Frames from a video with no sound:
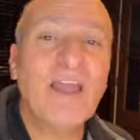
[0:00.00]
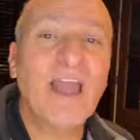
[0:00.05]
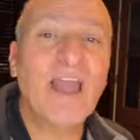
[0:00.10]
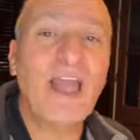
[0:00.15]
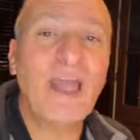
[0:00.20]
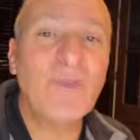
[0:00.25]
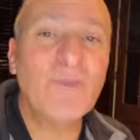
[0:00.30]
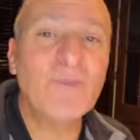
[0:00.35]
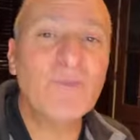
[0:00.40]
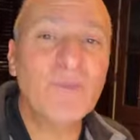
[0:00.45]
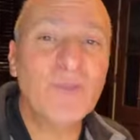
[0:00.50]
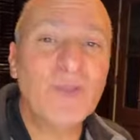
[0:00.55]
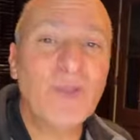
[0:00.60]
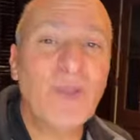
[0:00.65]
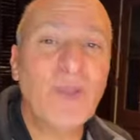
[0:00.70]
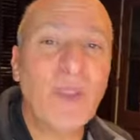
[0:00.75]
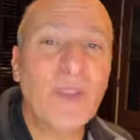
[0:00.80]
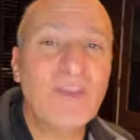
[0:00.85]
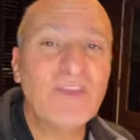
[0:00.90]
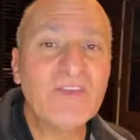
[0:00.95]
times the
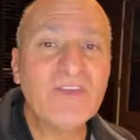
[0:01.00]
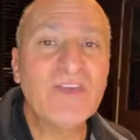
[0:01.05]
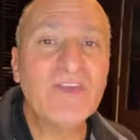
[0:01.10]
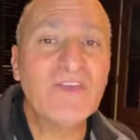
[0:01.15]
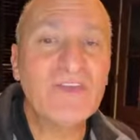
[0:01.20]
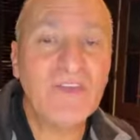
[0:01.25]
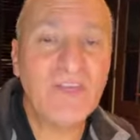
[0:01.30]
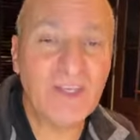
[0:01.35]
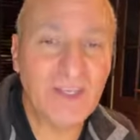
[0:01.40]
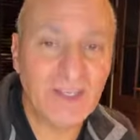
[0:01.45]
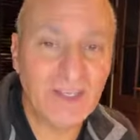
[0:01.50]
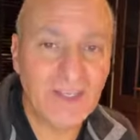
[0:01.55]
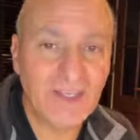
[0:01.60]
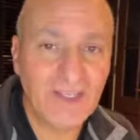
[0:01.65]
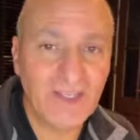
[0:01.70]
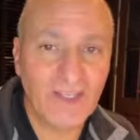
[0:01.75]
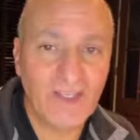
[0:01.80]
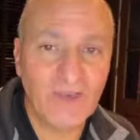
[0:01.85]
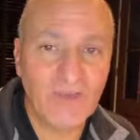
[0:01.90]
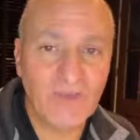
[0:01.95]
cohesivity
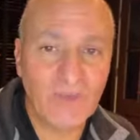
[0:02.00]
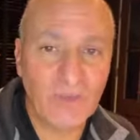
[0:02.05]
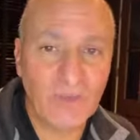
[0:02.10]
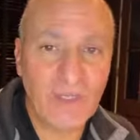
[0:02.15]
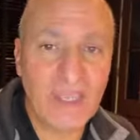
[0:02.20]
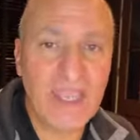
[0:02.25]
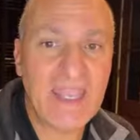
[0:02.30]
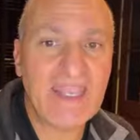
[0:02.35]
of Voluma.